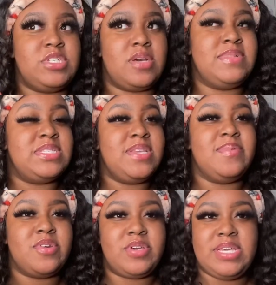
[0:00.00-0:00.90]
be
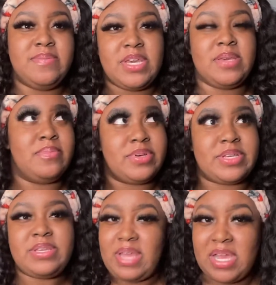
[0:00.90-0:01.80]
sleeping on eBay,
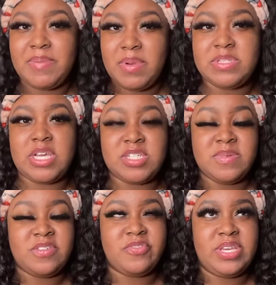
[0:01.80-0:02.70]
but I got my massage
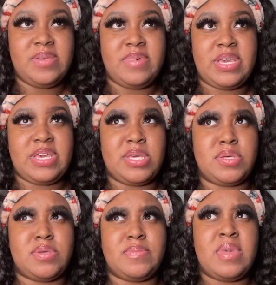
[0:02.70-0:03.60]
bed for eBay.
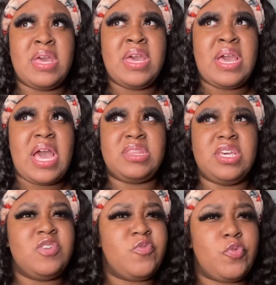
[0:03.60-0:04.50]
I
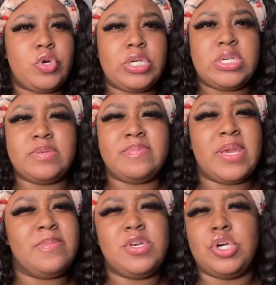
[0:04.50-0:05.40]
think for
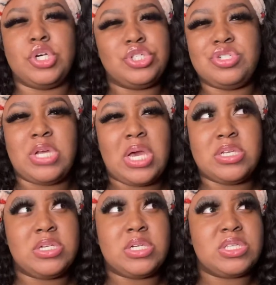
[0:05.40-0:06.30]
maybe
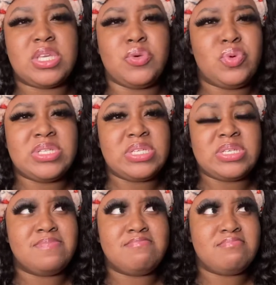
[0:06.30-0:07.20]
$100. It
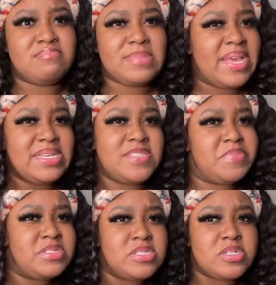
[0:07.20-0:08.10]
wasn't
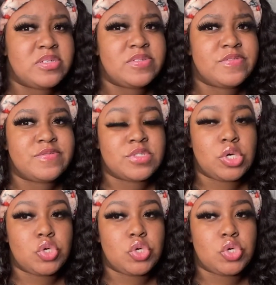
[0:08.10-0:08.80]
expensive. So